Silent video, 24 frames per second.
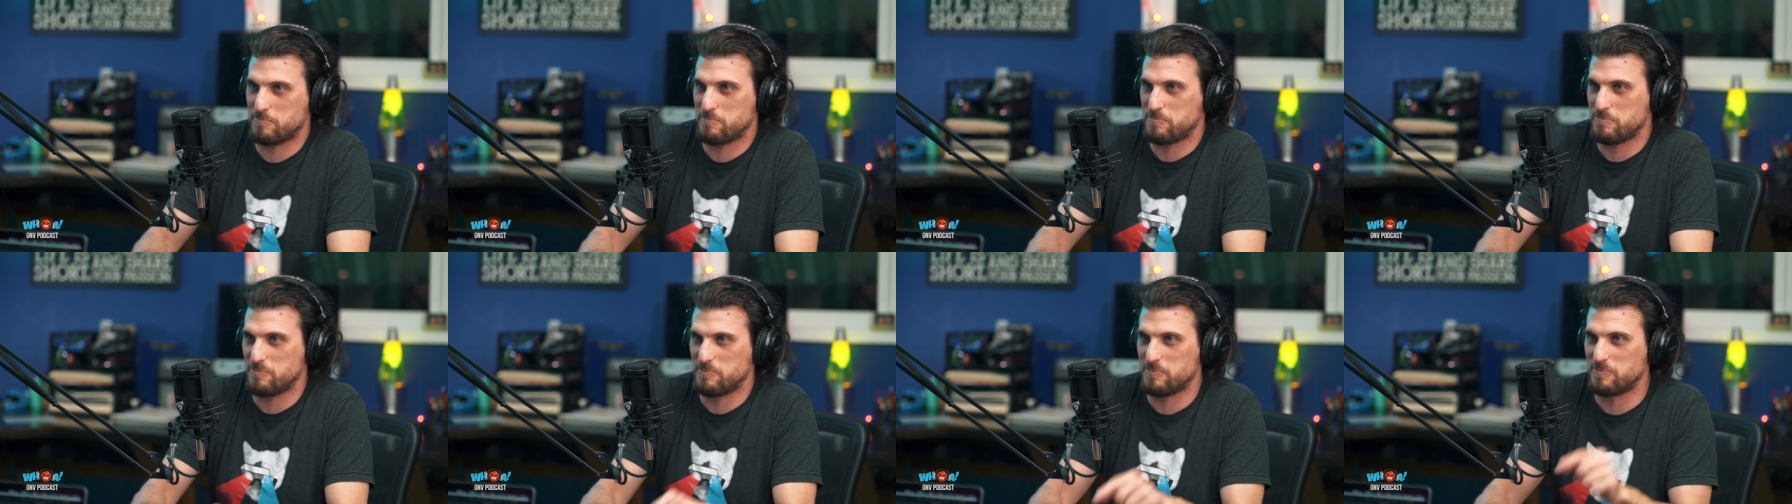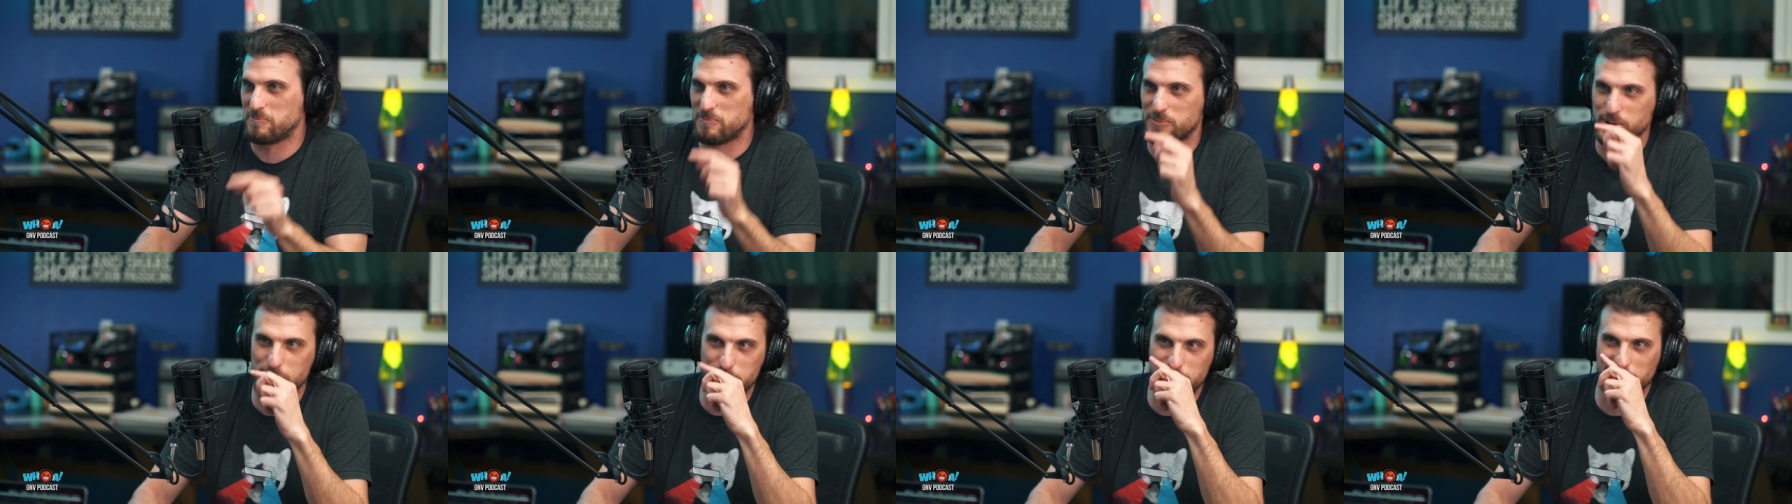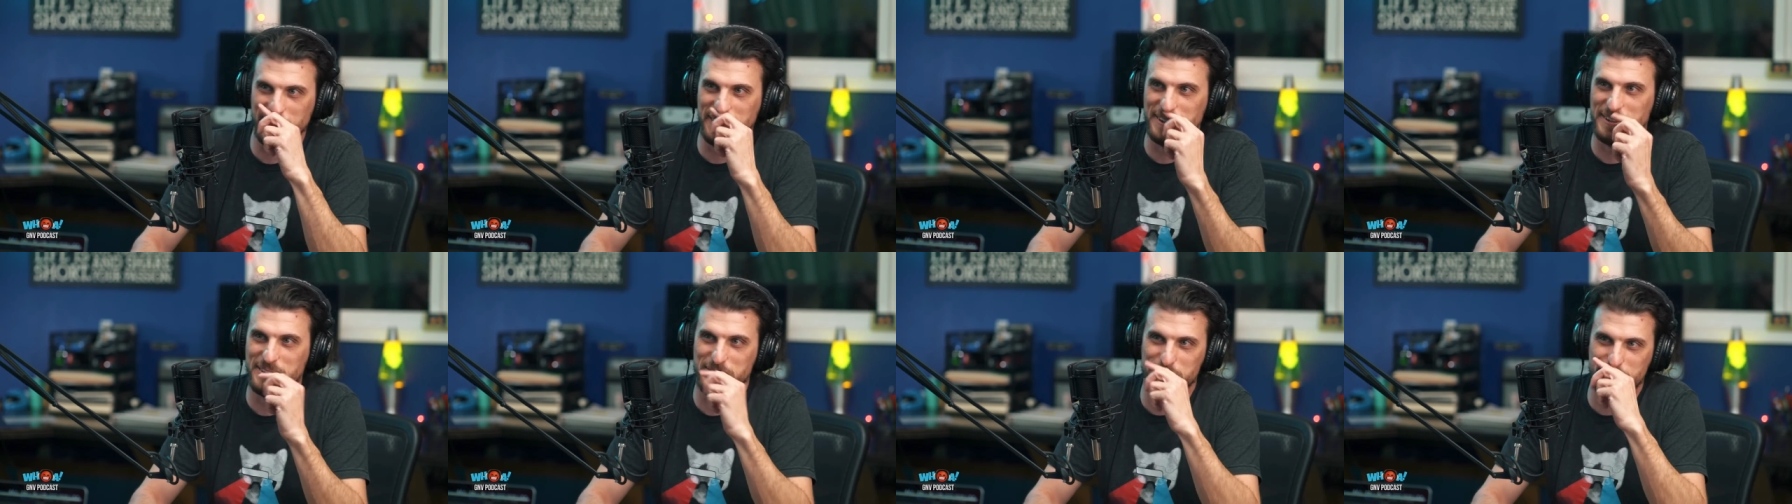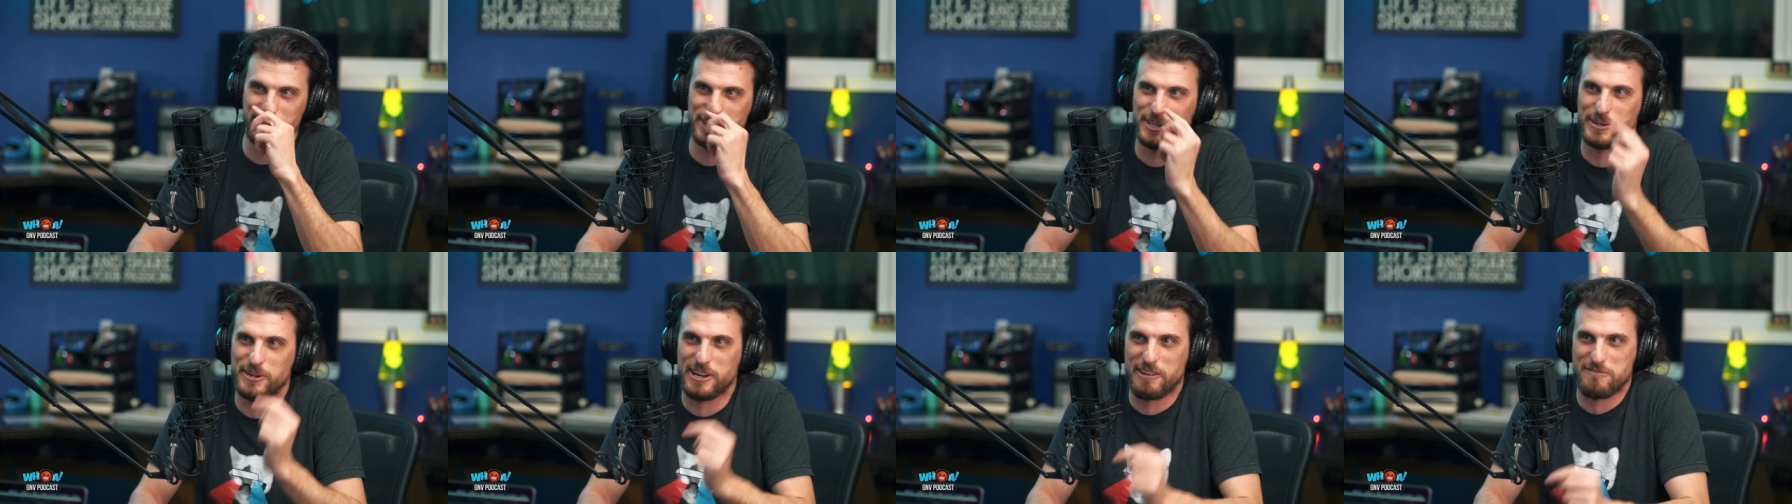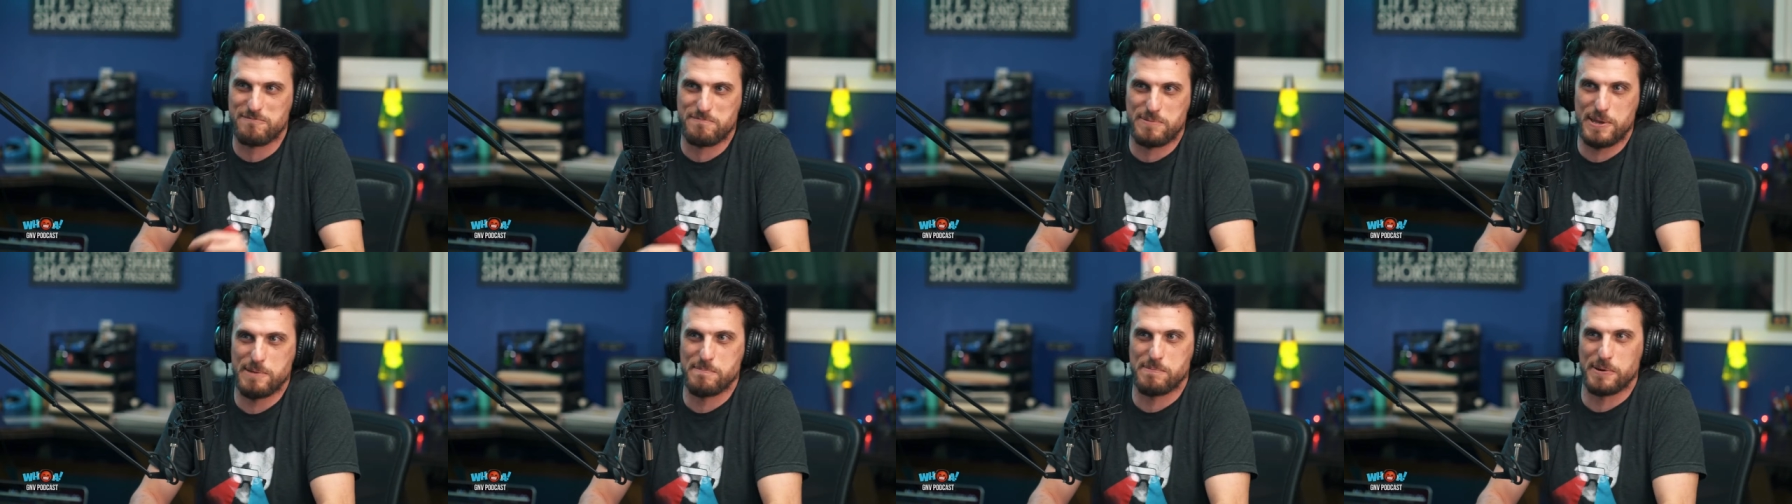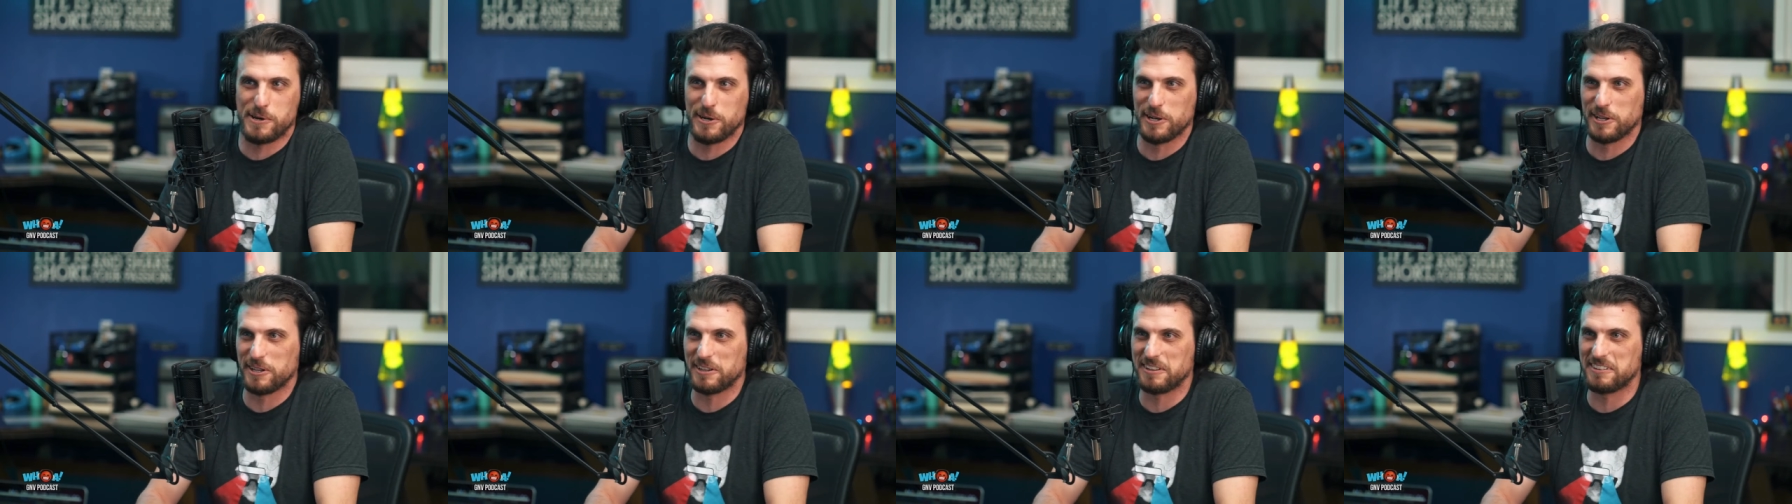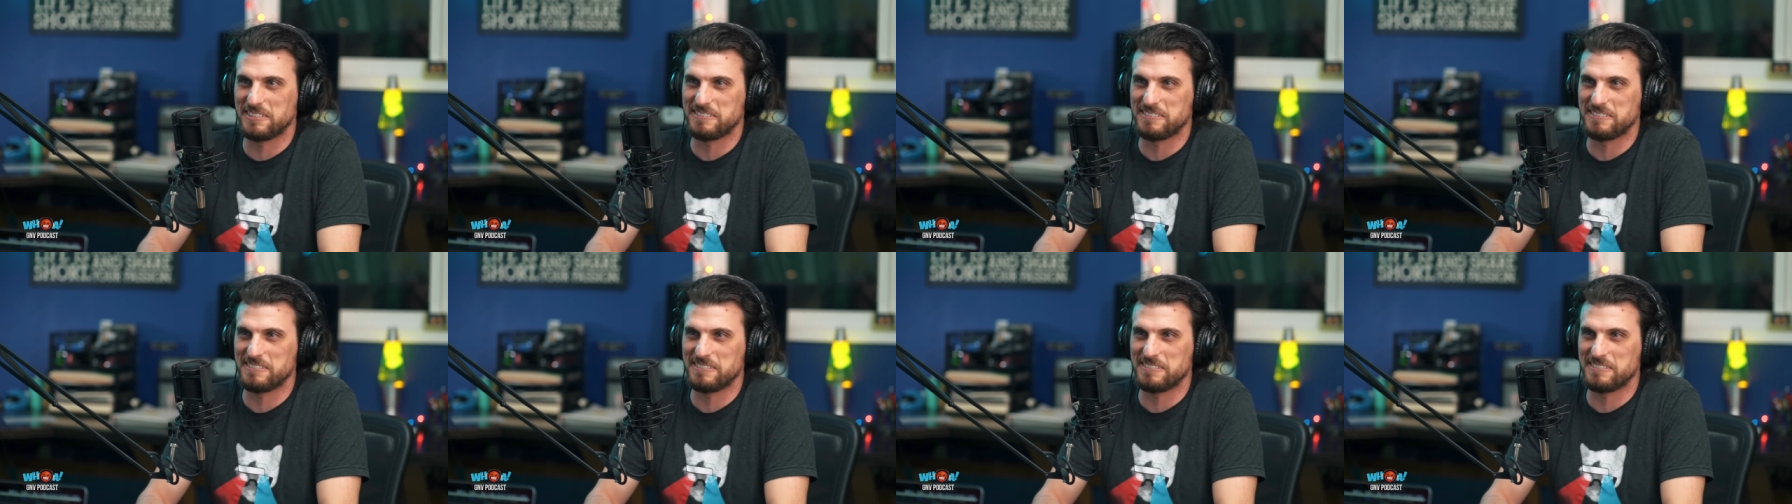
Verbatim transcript: bro, UF people,